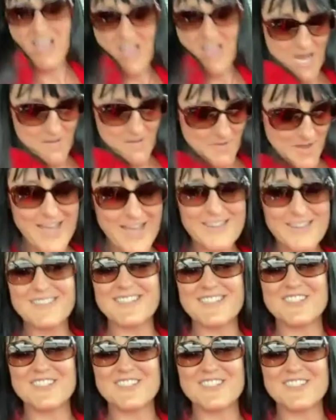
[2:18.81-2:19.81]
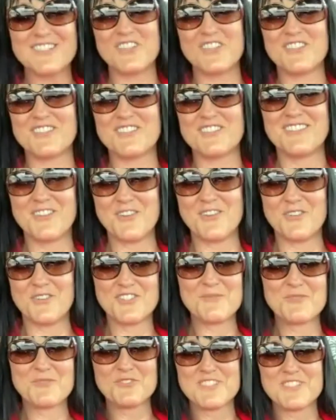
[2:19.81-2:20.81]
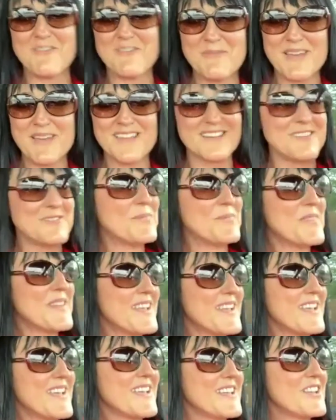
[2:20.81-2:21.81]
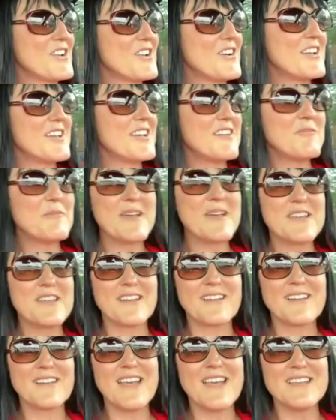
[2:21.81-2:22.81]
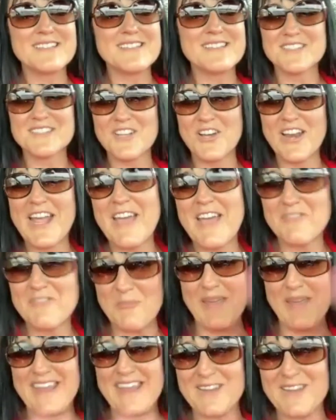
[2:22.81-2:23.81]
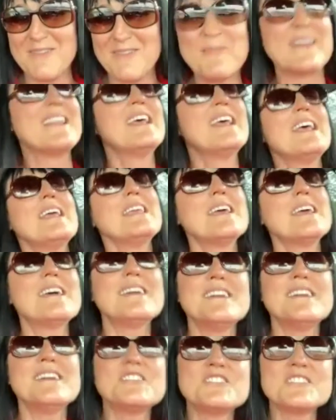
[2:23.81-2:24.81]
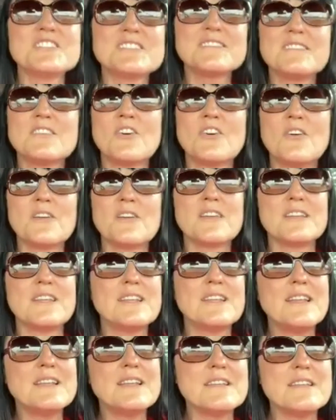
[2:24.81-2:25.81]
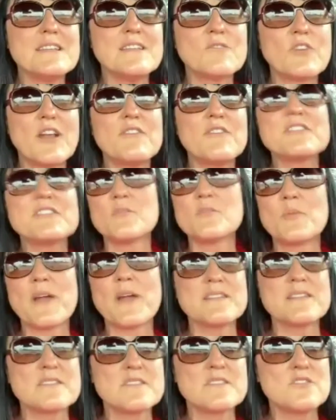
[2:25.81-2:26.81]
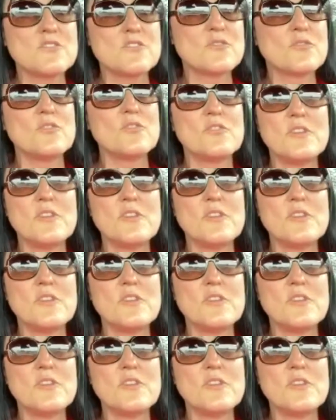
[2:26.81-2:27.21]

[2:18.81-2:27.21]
Adidas, gym shoes, I have my, I have my glasses on. I have no makeup, but yeah, it just, it whatever surprises you,